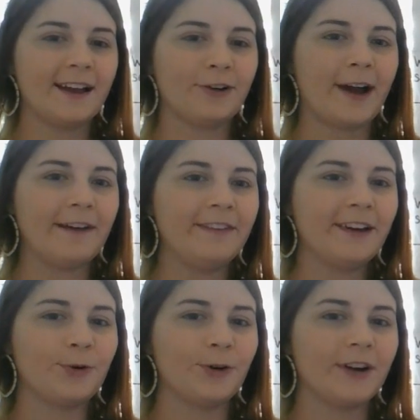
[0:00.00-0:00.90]
a
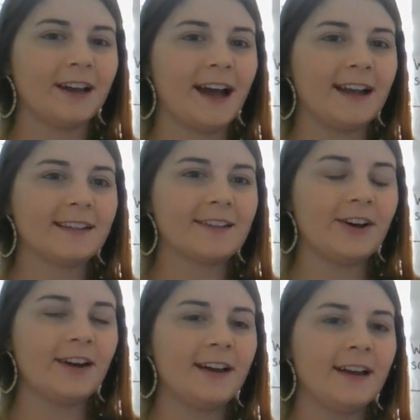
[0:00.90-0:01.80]
graphic organizer